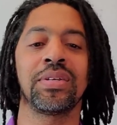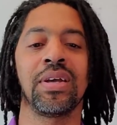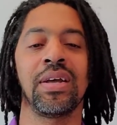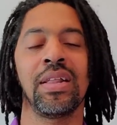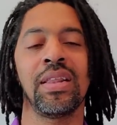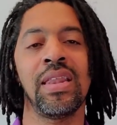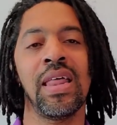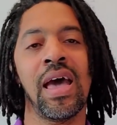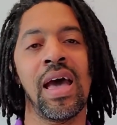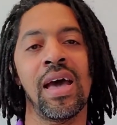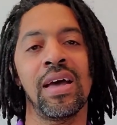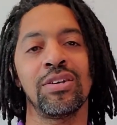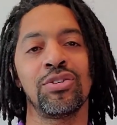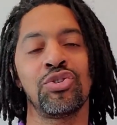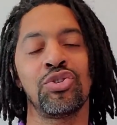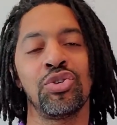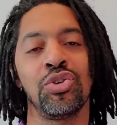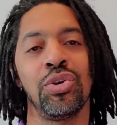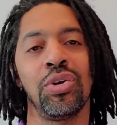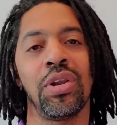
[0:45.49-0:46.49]
that
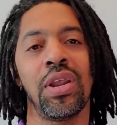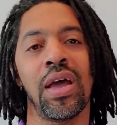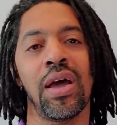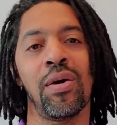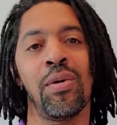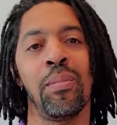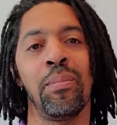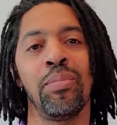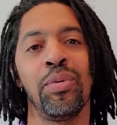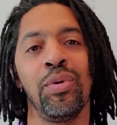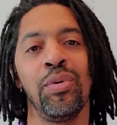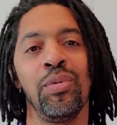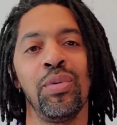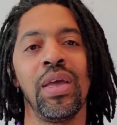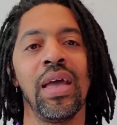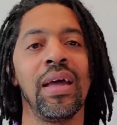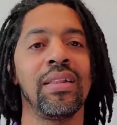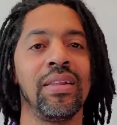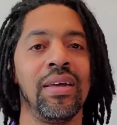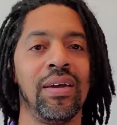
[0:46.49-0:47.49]
should help you
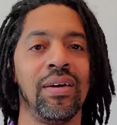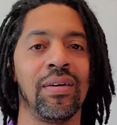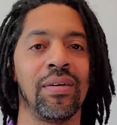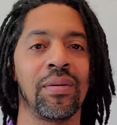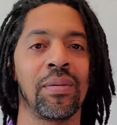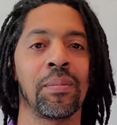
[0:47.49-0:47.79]
get there.